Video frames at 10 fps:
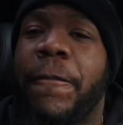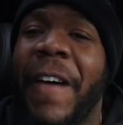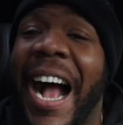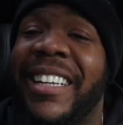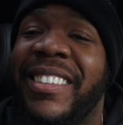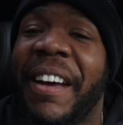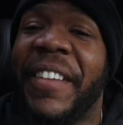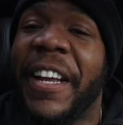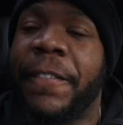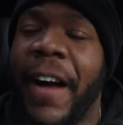
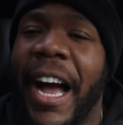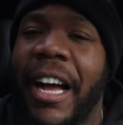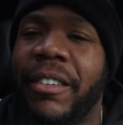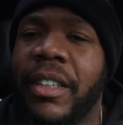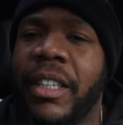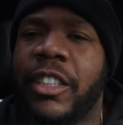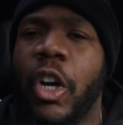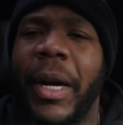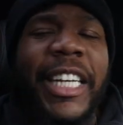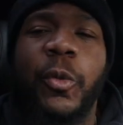575.
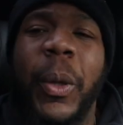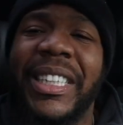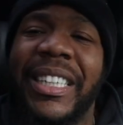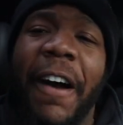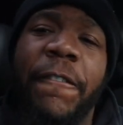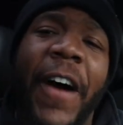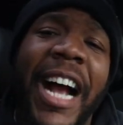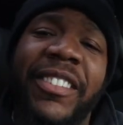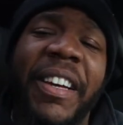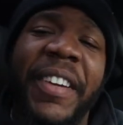So it's pushing out
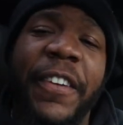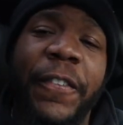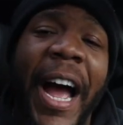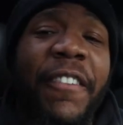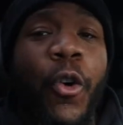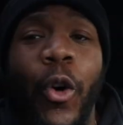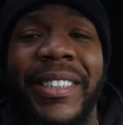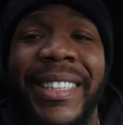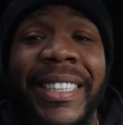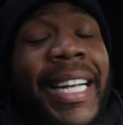575
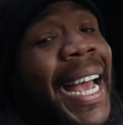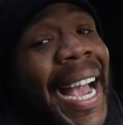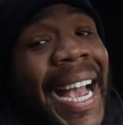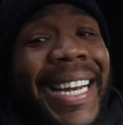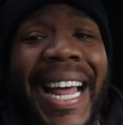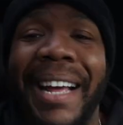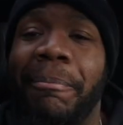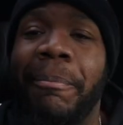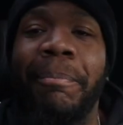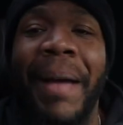horses, and that,
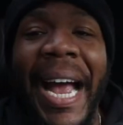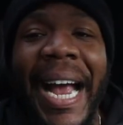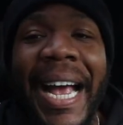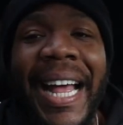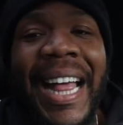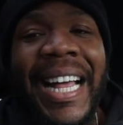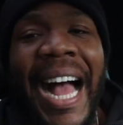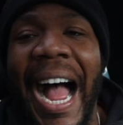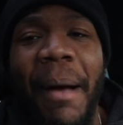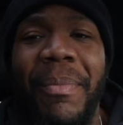man,
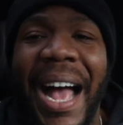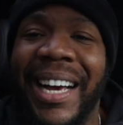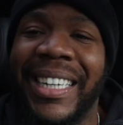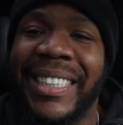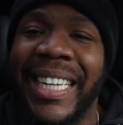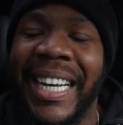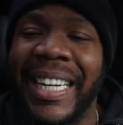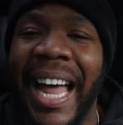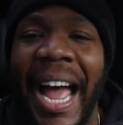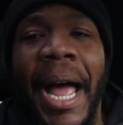I'm not gonna say a
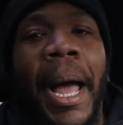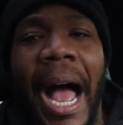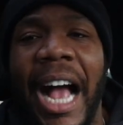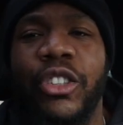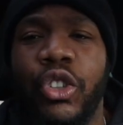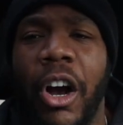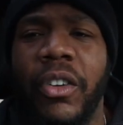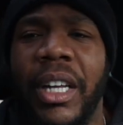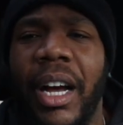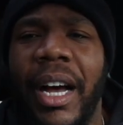lie. I
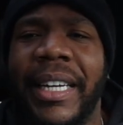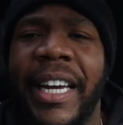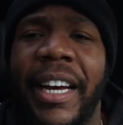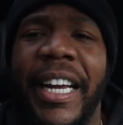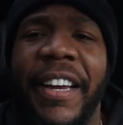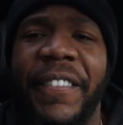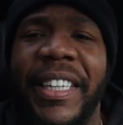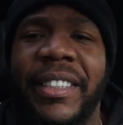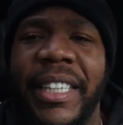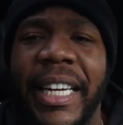drove the Kia
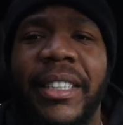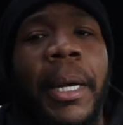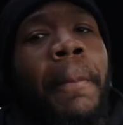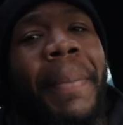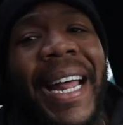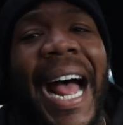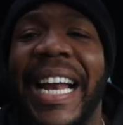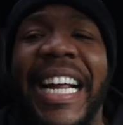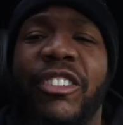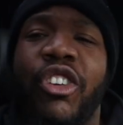EV6, but I
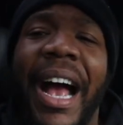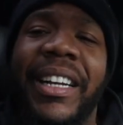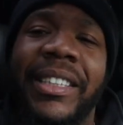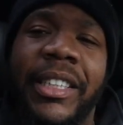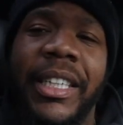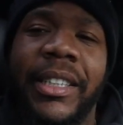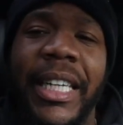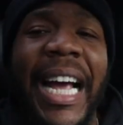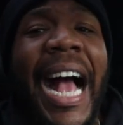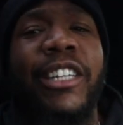didn't drive the
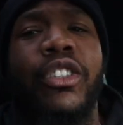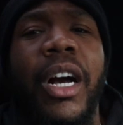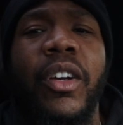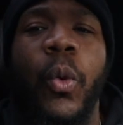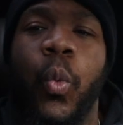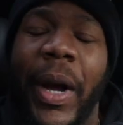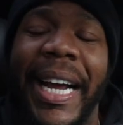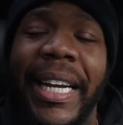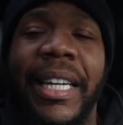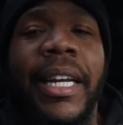GT. I drove the
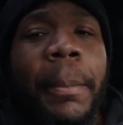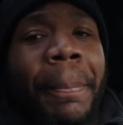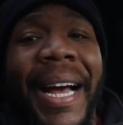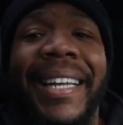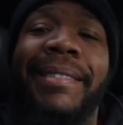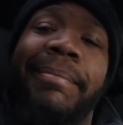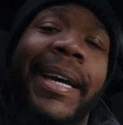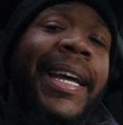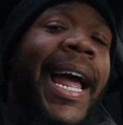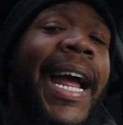Wind, but
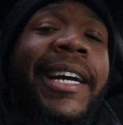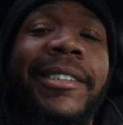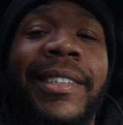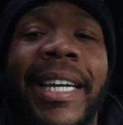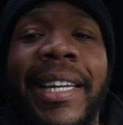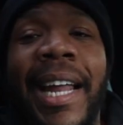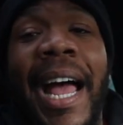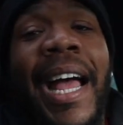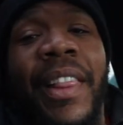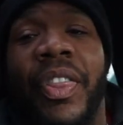man, I ain't gonna say a
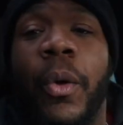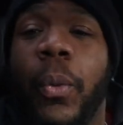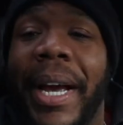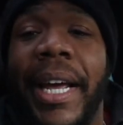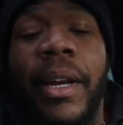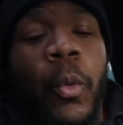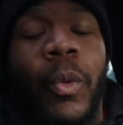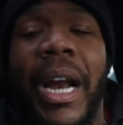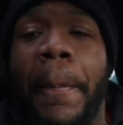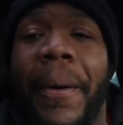lie. The Wind,
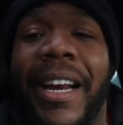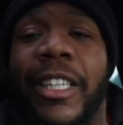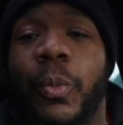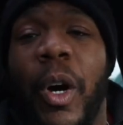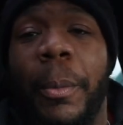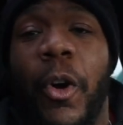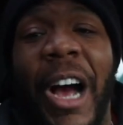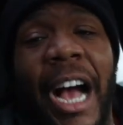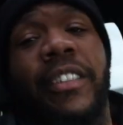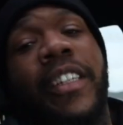when I put it in sport mode,
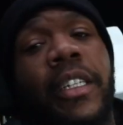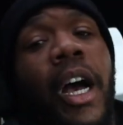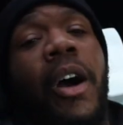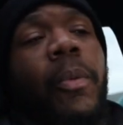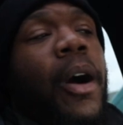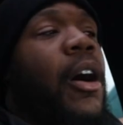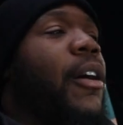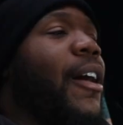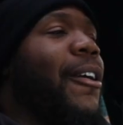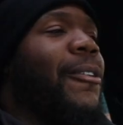I said, yo,
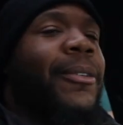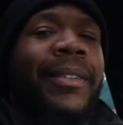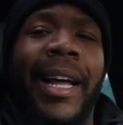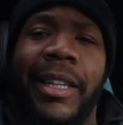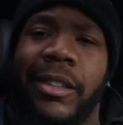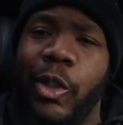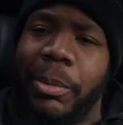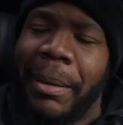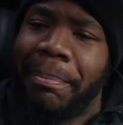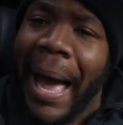hold on, that threw
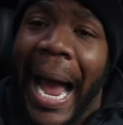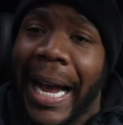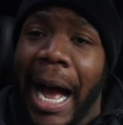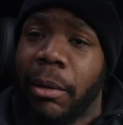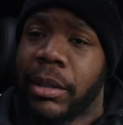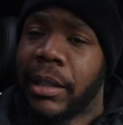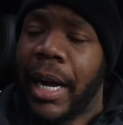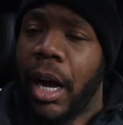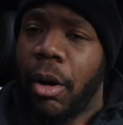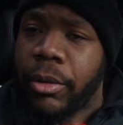me back. I was
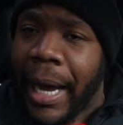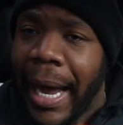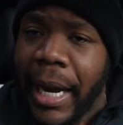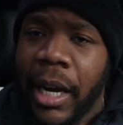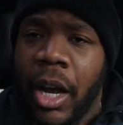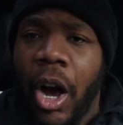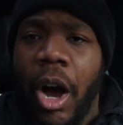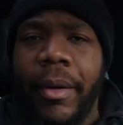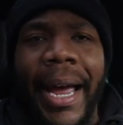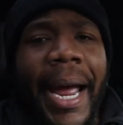like,
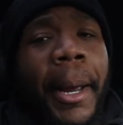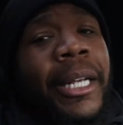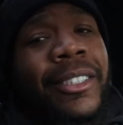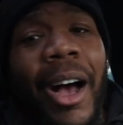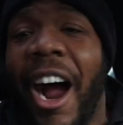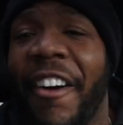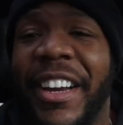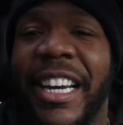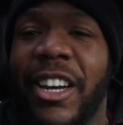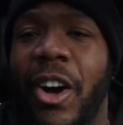okay. So I
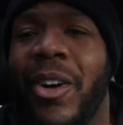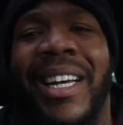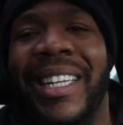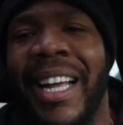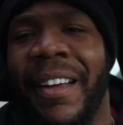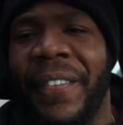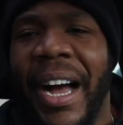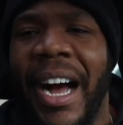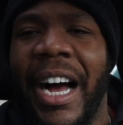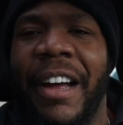already know that if
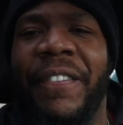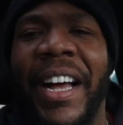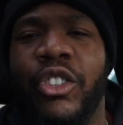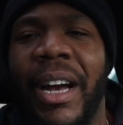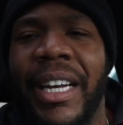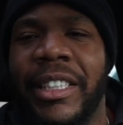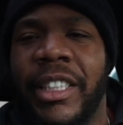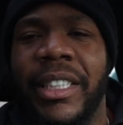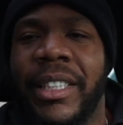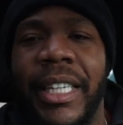I drive the
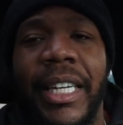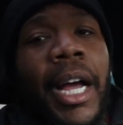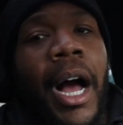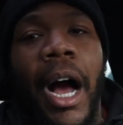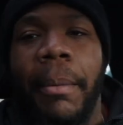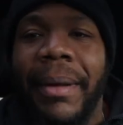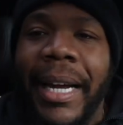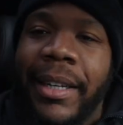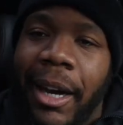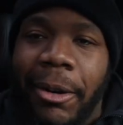GT, I'm
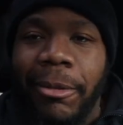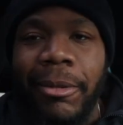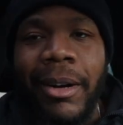like, yo,